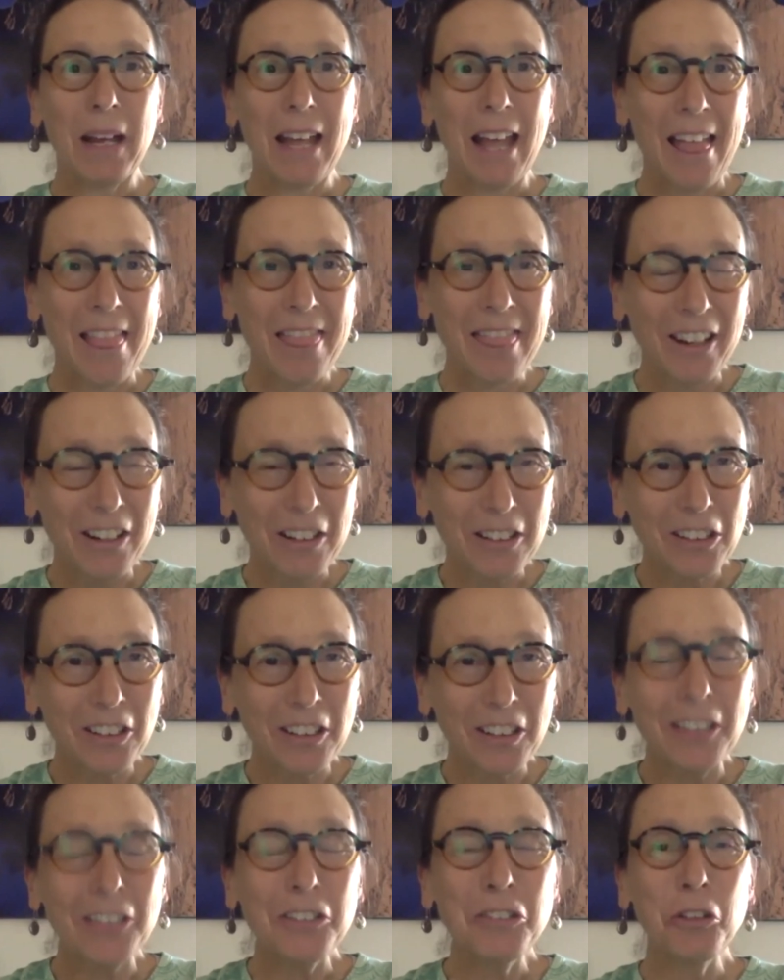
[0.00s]
And there's
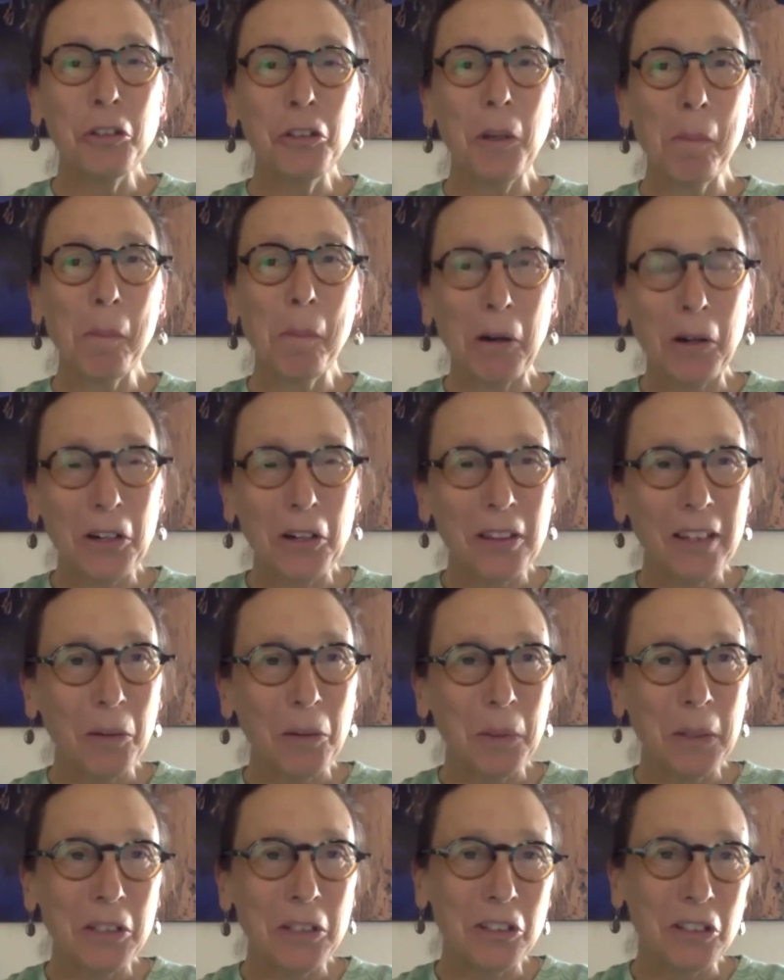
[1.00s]
also a part that
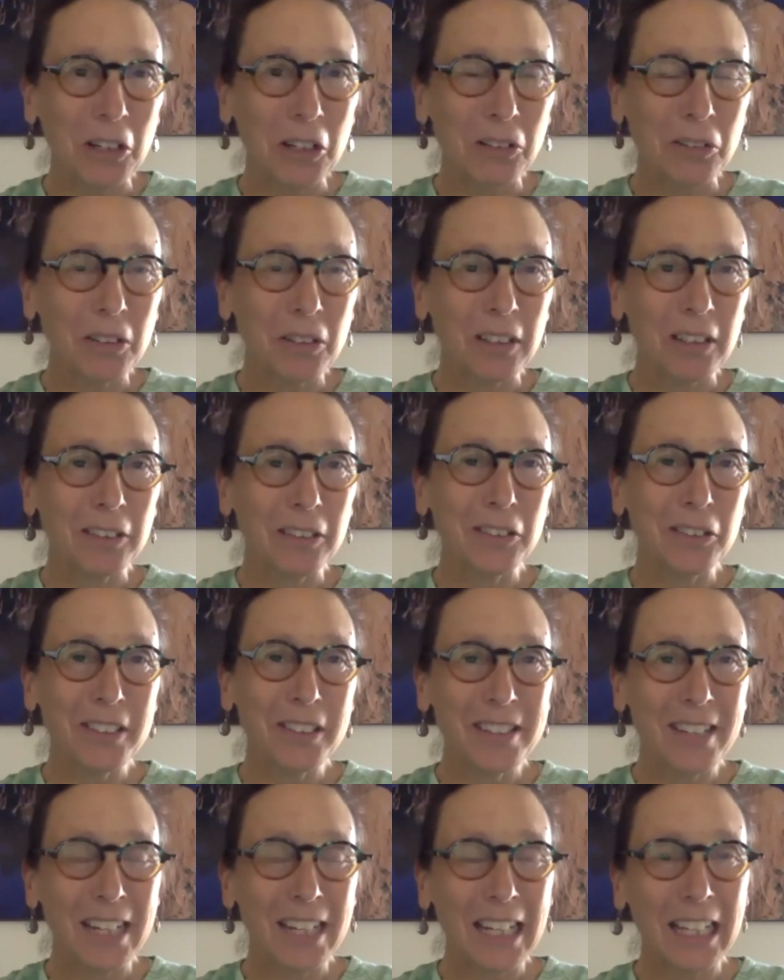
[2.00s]
we don't
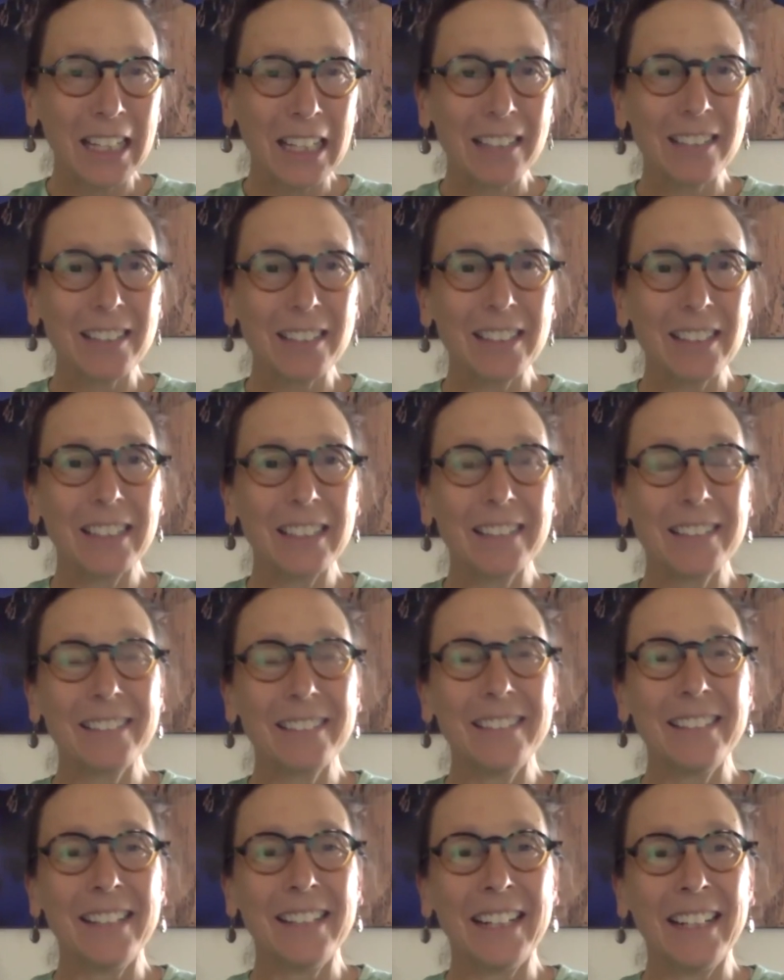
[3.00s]
understand. It's
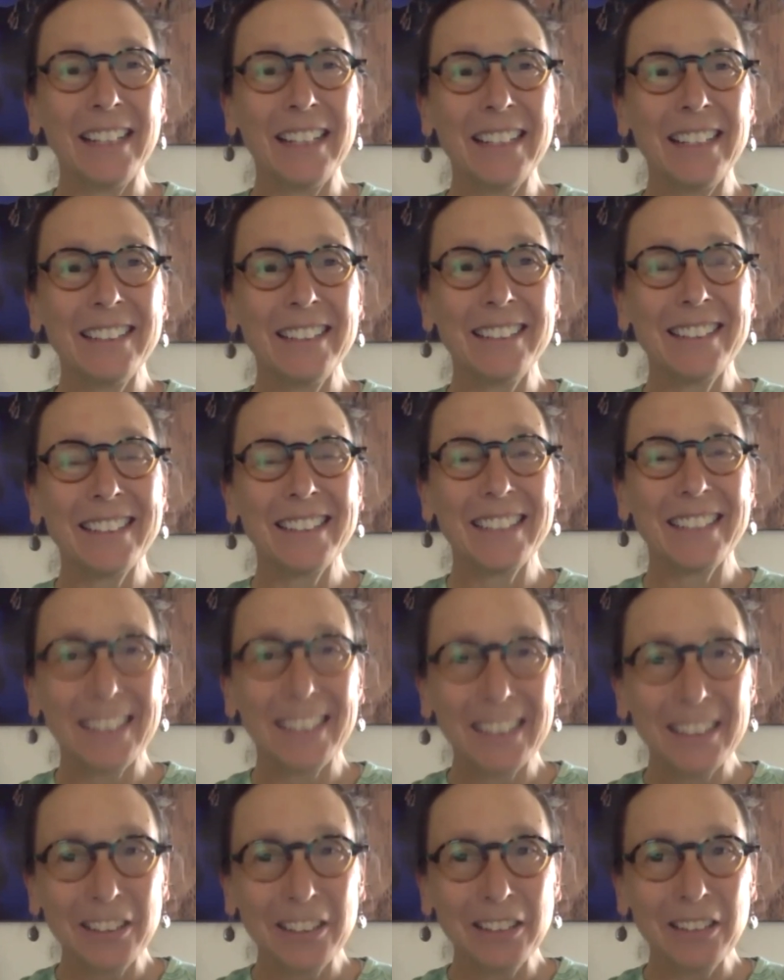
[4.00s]
not
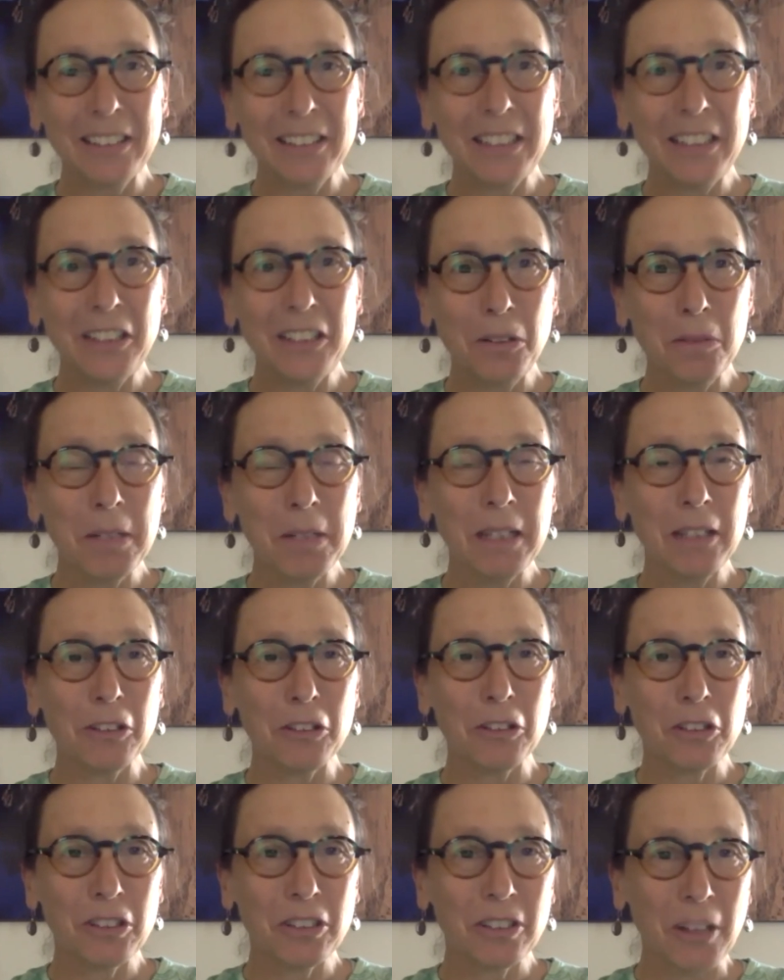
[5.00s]
entirely human.
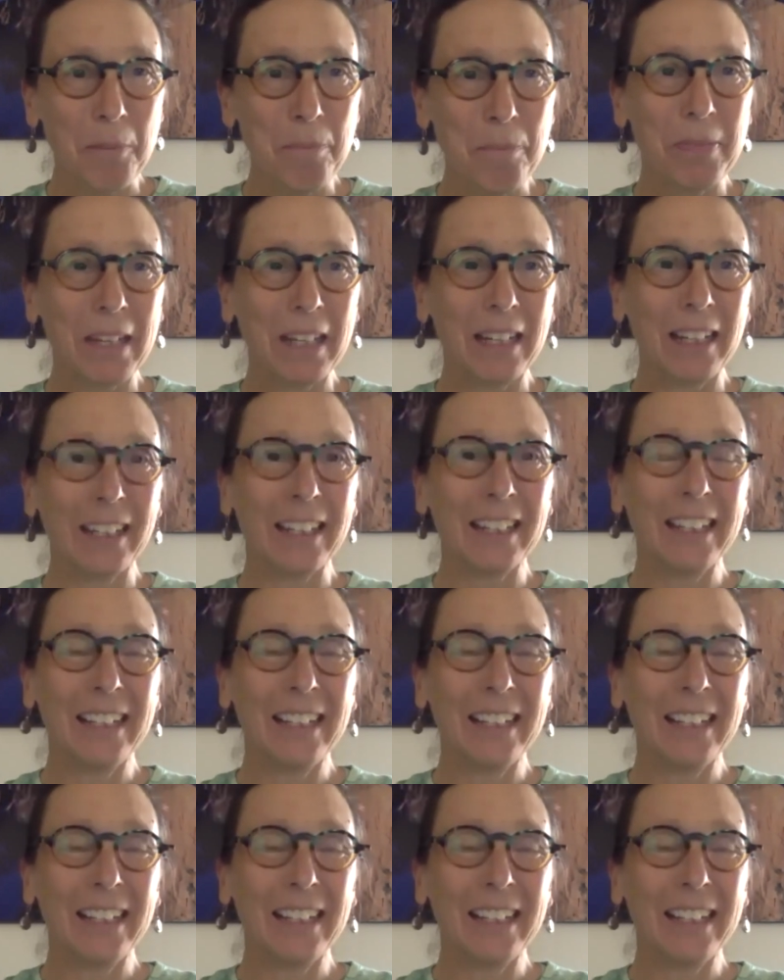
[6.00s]
There's something